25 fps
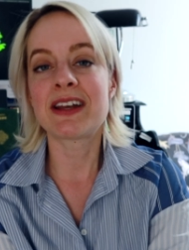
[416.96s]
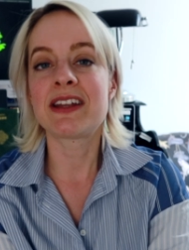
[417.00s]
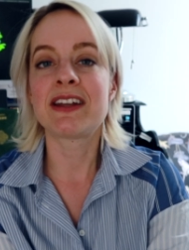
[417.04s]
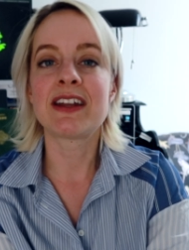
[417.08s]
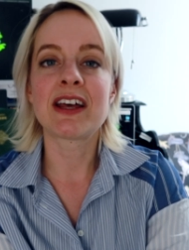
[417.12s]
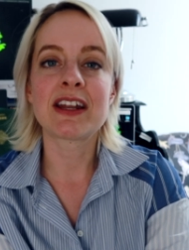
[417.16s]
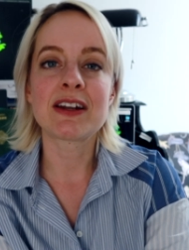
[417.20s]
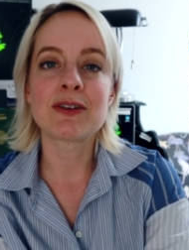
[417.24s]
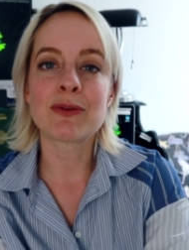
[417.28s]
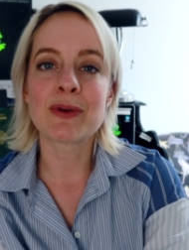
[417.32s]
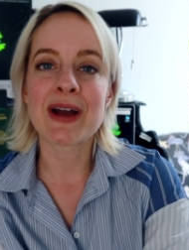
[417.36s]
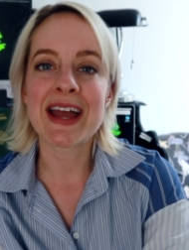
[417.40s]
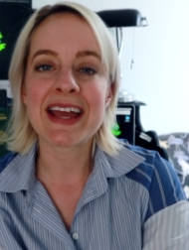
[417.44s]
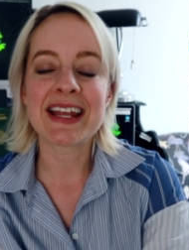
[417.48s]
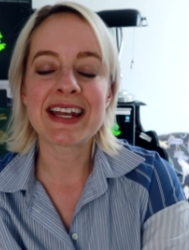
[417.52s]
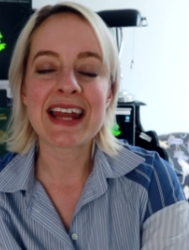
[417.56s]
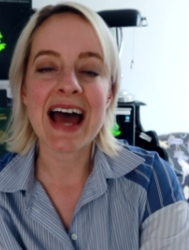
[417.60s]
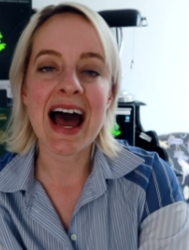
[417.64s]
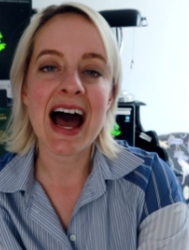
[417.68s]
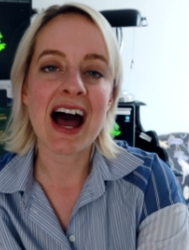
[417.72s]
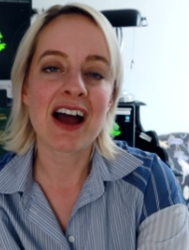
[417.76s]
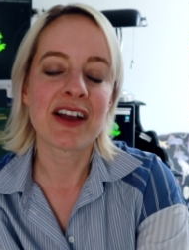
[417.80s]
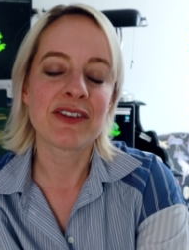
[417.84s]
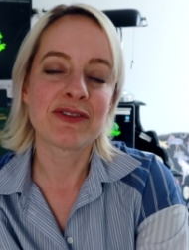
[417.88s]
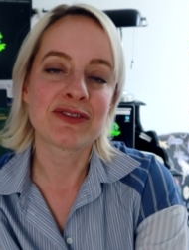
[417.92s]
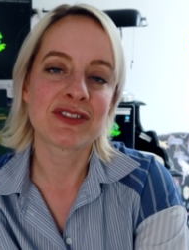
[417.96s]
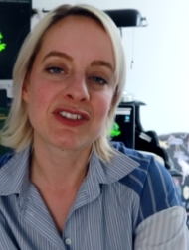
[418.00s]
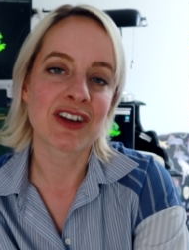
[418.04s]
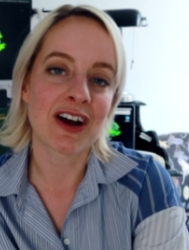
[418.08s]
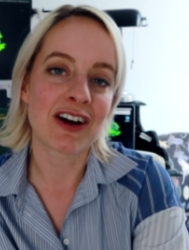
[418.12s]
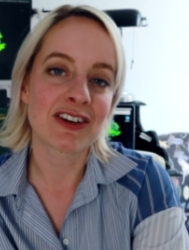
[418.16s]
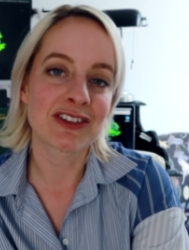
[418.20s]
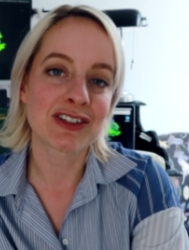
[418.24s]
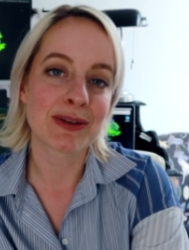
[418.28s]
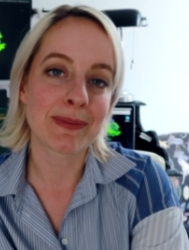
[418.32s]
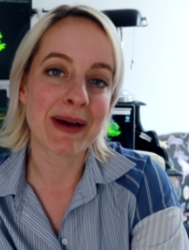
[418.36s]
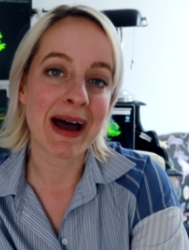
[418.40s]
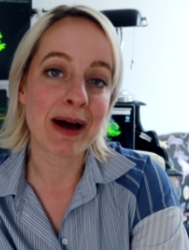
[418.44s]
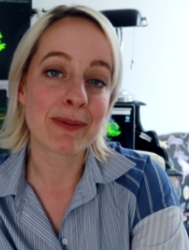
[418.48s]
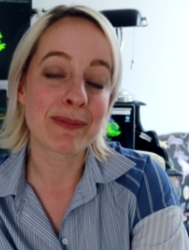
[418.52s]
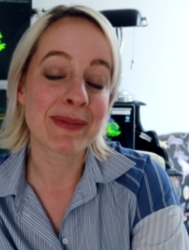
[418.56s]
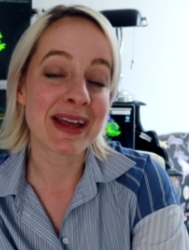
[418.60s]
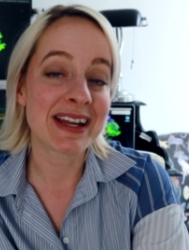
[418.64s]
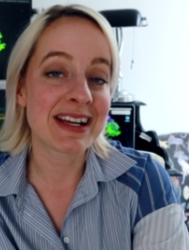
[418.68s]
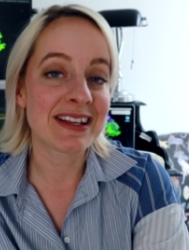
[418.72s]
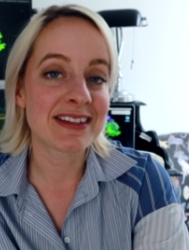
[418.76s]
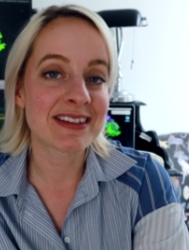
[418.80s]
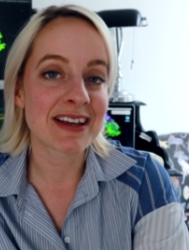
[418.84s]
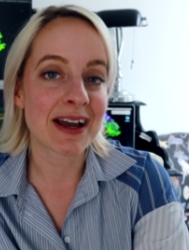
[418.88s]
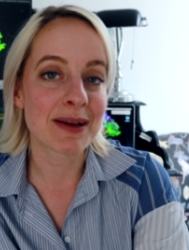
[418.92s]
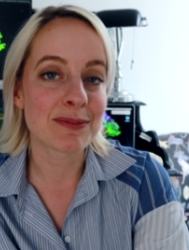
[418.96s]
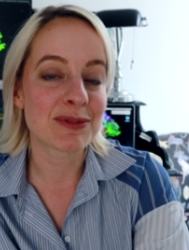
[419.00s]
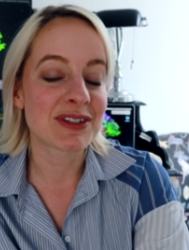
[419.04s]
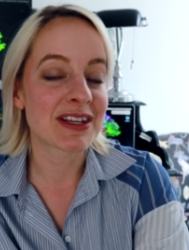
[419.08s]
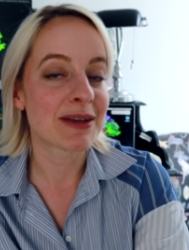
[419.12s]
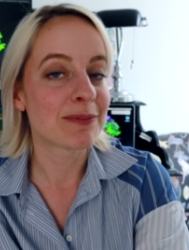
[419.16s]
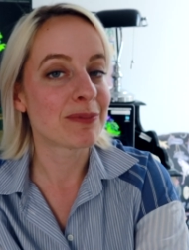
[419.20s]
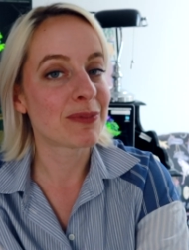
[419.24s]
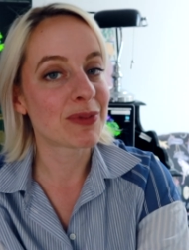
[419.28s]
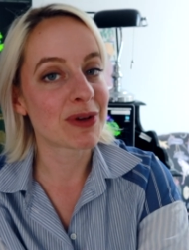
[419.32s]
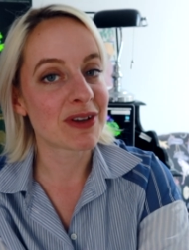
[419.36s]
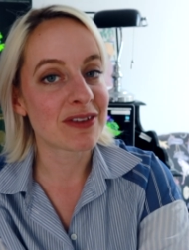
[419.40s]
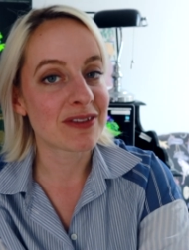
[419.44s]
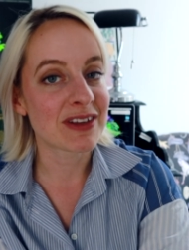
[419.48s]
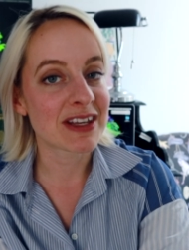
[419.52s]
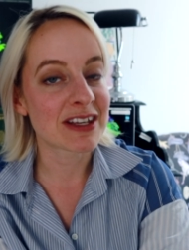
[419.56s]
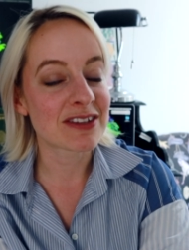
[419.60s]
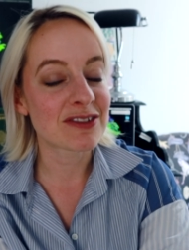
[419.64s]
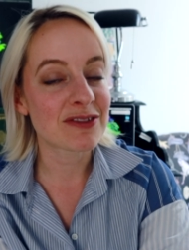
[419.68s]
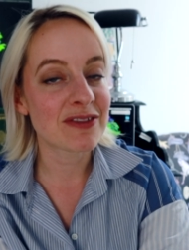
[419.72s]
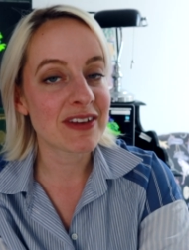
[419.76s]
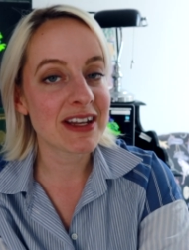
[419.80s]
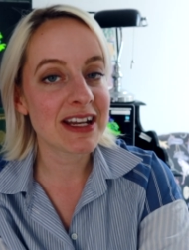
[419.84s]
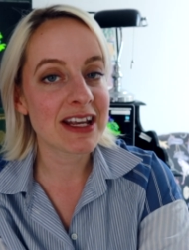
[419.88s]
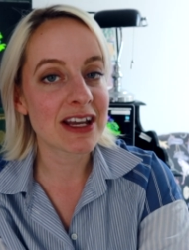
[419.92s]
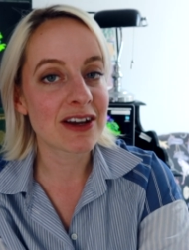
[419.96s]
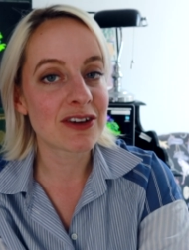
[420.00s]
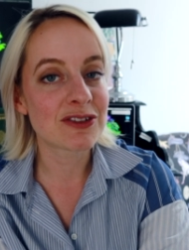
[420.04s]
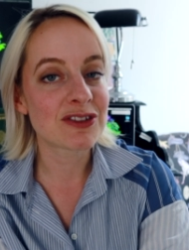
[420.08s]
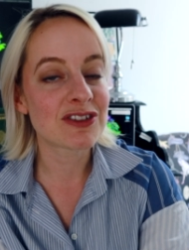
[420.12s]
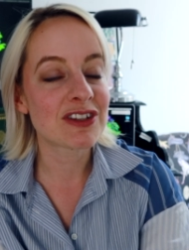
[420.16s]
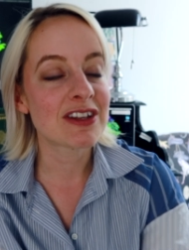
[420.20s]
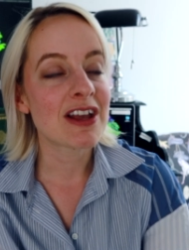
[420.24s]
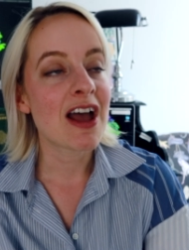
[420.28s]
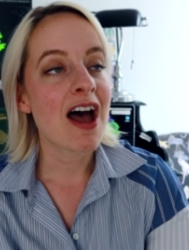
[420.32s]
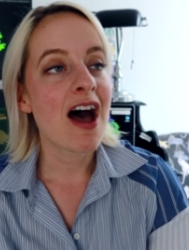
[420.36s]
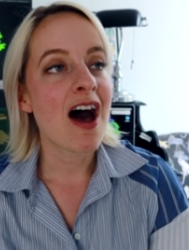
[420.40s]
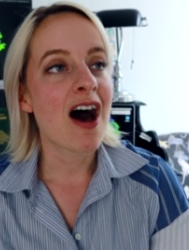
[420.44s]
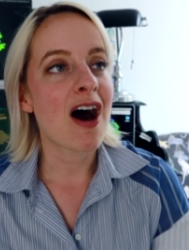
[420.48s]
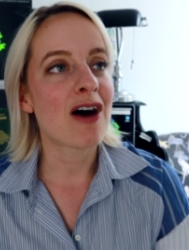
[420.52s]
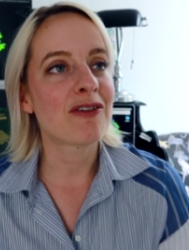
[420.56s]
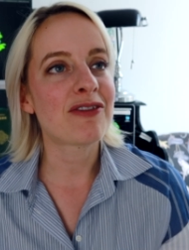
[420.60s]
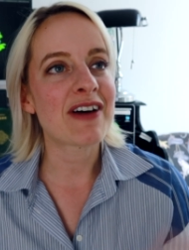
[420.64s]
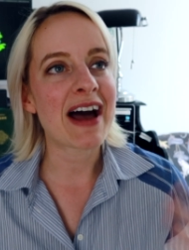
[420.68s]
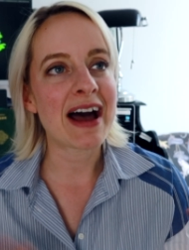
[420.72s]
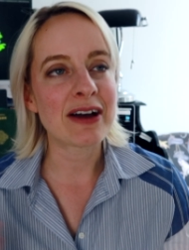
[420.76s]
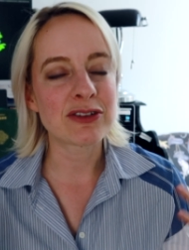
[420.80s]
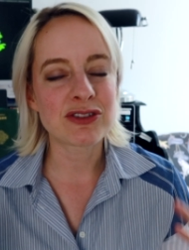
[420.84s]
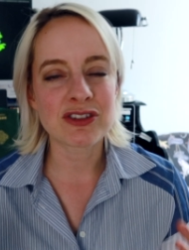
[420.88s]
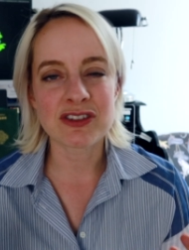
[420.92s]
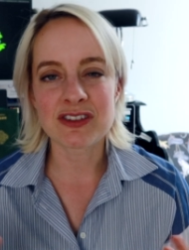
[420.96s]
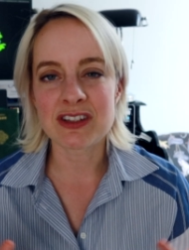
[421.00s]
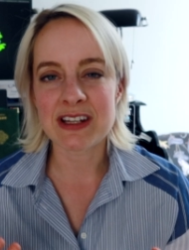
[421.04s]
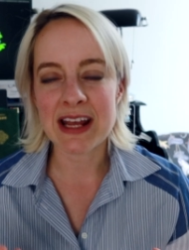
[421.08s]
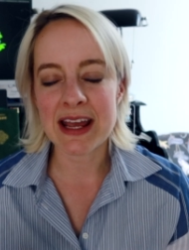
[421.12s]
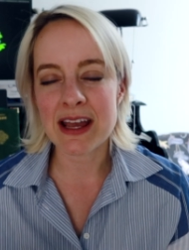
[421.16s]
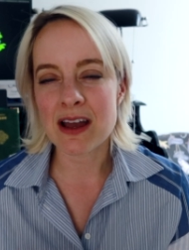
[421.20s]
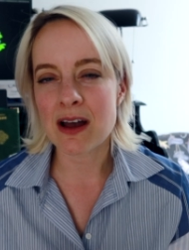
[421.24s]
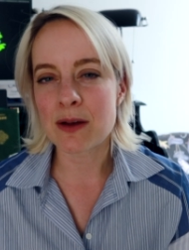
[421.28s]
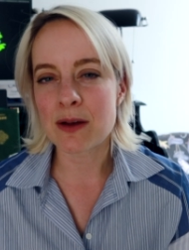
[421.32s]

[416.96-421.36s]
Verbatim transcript: Another way that I've talked about many times in previous videos of how to stay